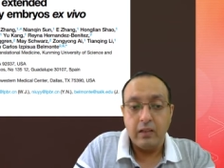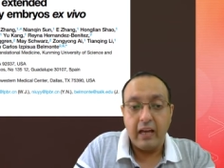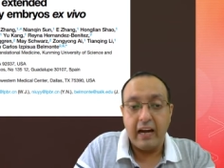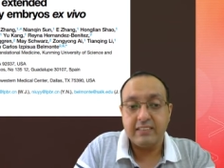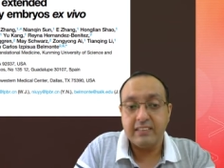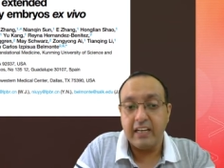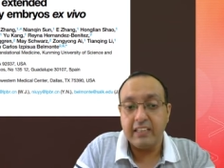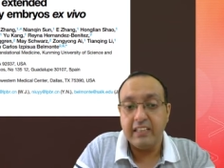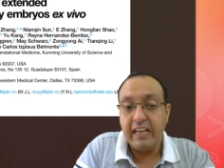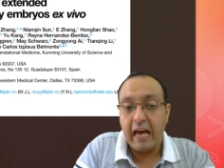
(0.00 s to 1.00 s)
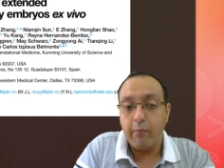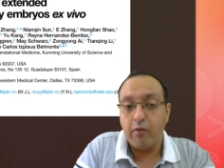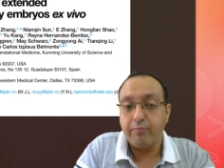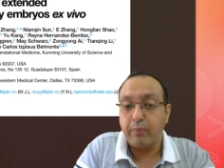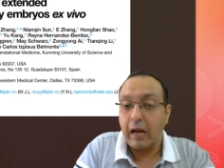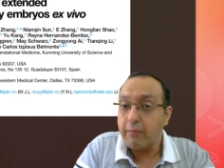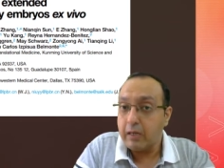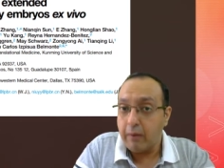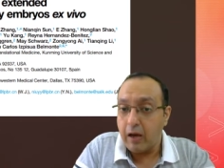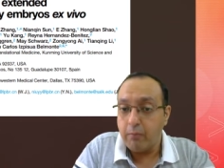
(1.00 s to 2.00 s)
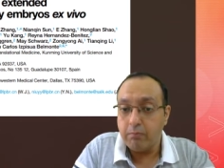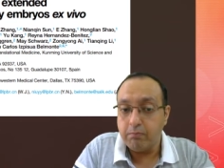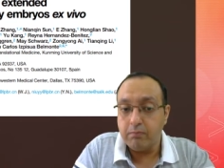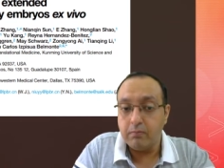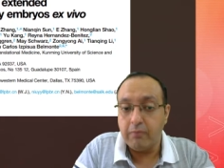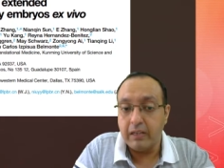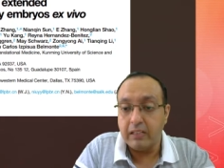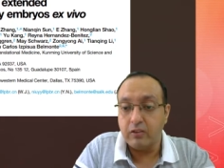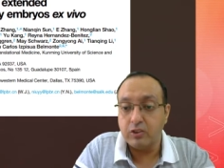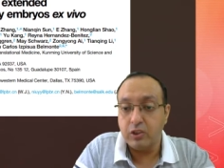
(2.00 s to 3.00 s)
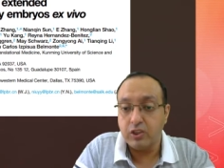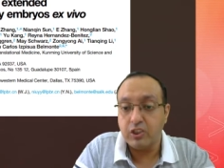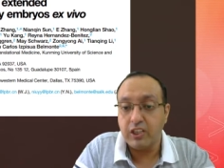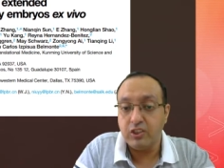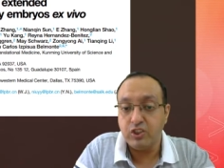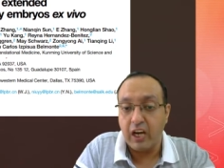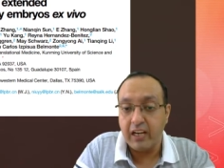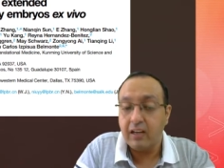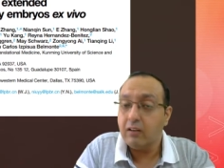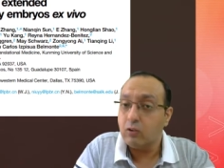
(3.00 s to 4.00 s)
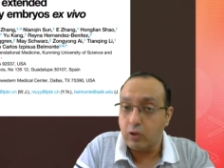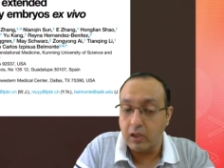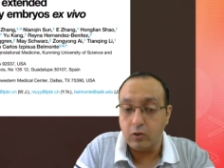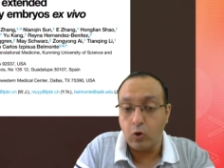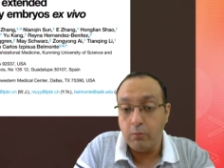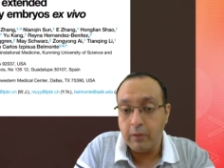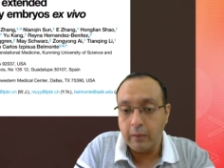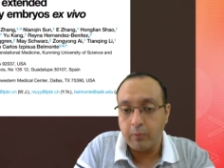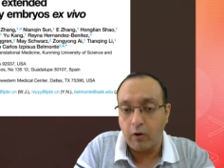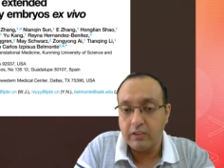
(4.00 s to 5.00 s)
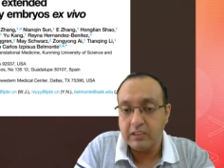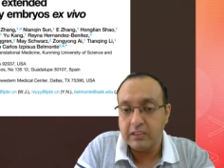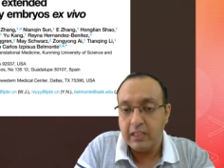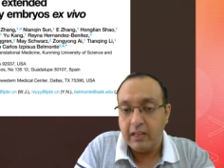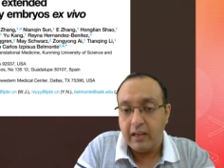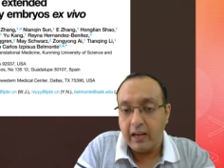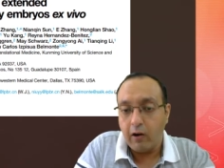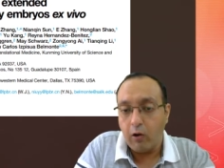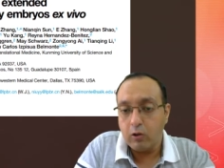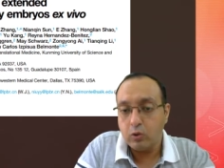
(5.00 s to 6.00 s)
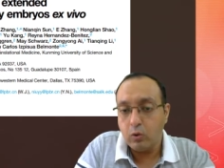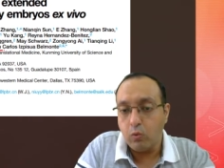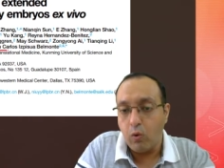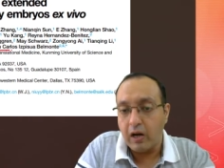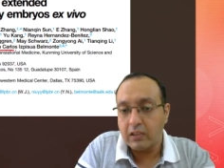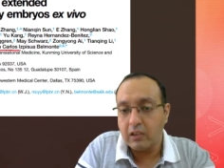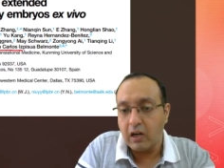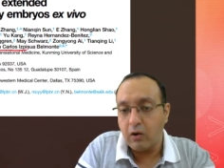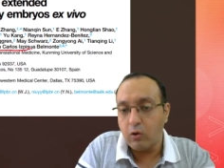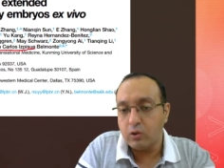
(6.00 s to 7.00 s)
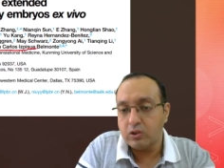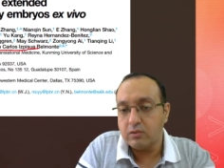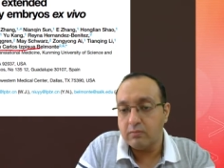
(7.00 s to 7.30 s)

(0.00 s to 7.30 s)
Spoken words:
at State Key Lab of Primate medical research in China, in Kunming province, and also Juan Carlos